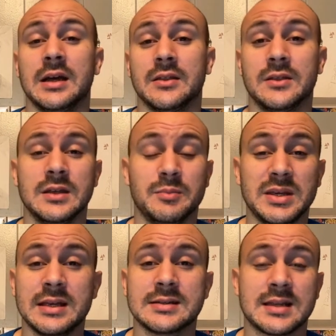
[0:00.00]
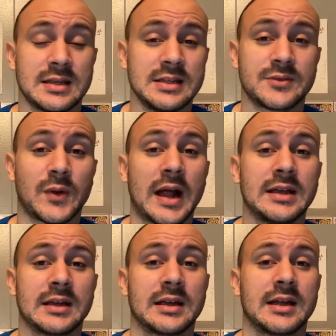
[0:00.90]
The beings that he's
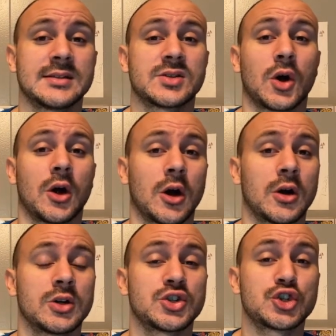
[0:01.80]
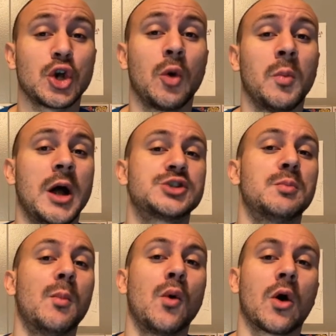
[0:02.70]
fighting against are so much
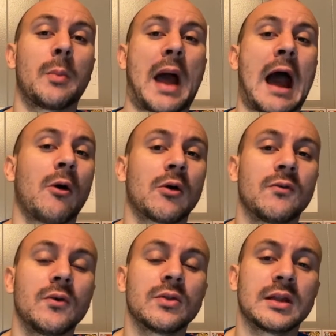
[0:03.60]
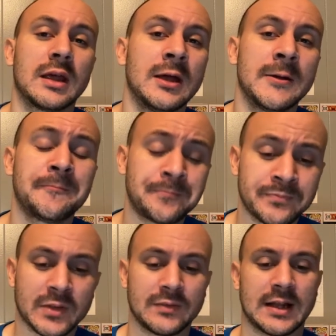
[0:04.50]
more powerful than him
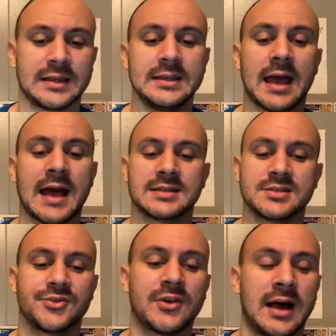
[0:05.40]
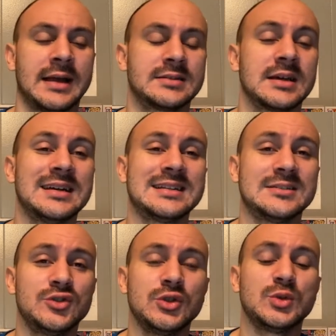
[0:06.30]
that he has to find
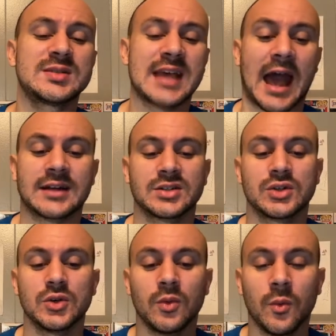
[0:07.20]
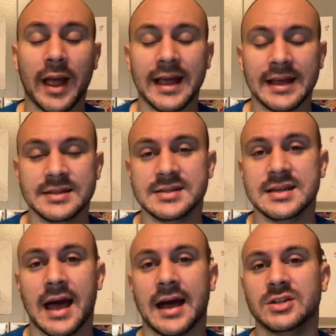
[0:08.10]
new tactical ways to
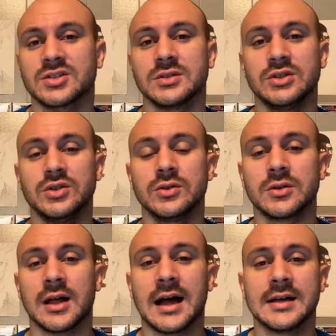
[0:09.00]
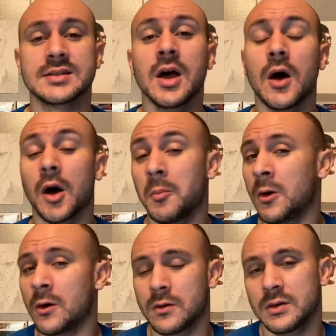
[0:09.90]
actually utilize
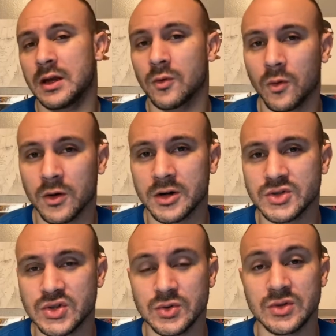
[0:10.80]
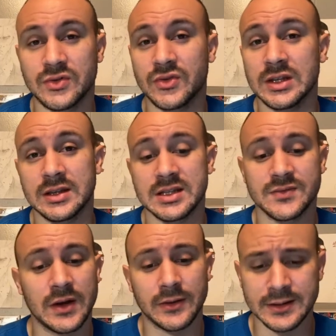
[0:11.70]
Hamon in order to defeat these
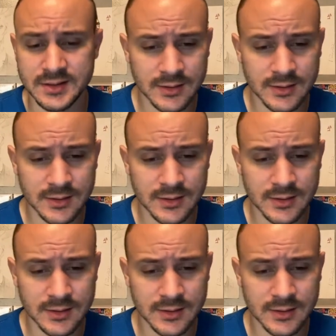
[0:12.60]
villains.